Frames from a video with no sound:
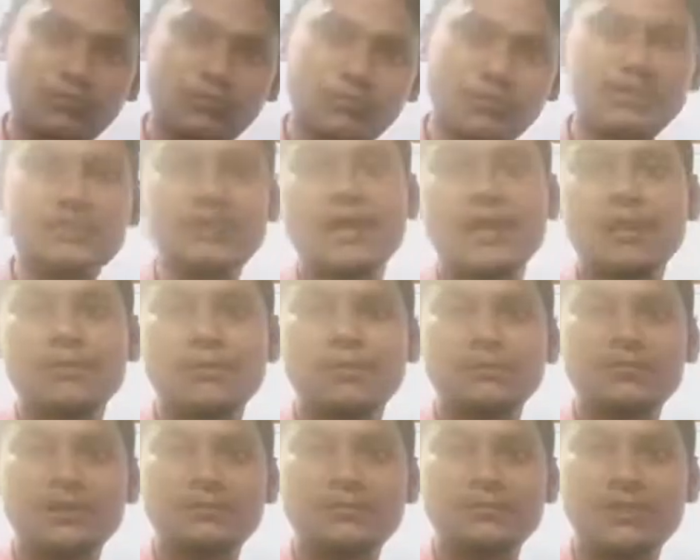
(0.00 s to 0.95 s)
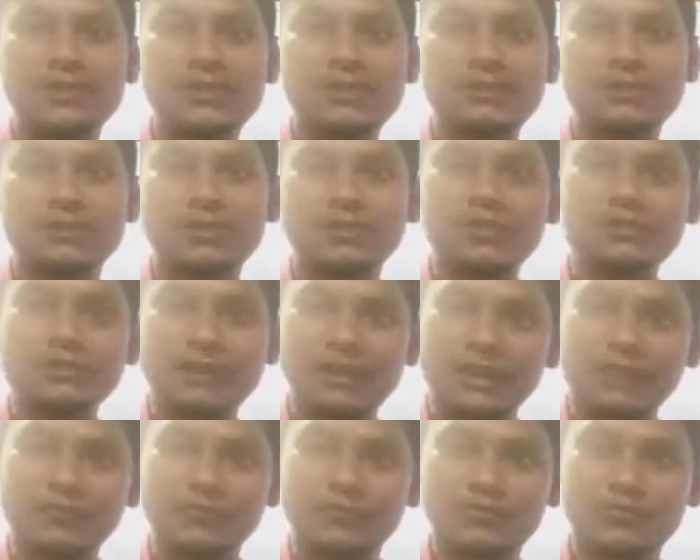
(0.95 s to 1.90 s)
with the help of that meaning only we
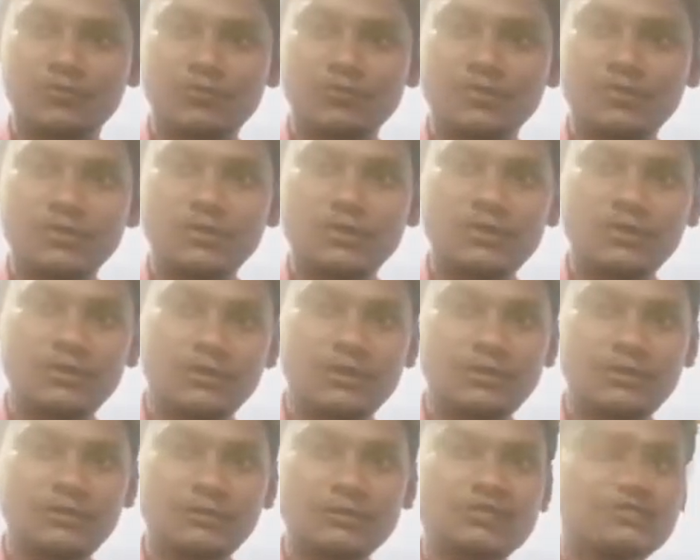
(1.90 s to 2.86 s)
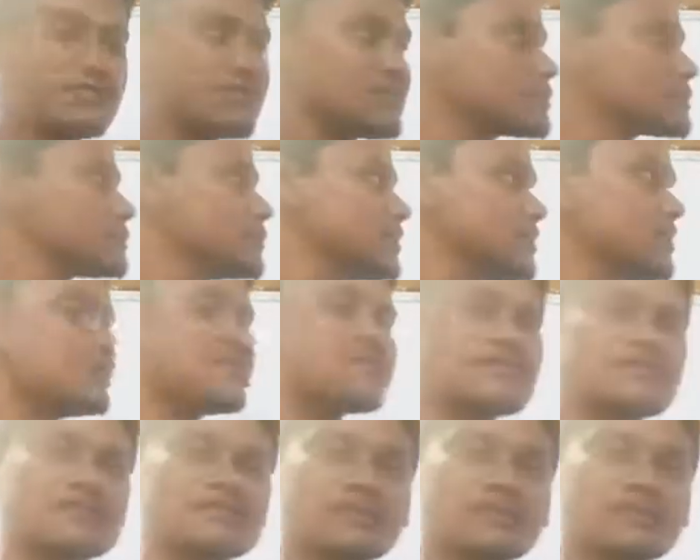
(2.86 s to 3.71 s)
have to use these meanings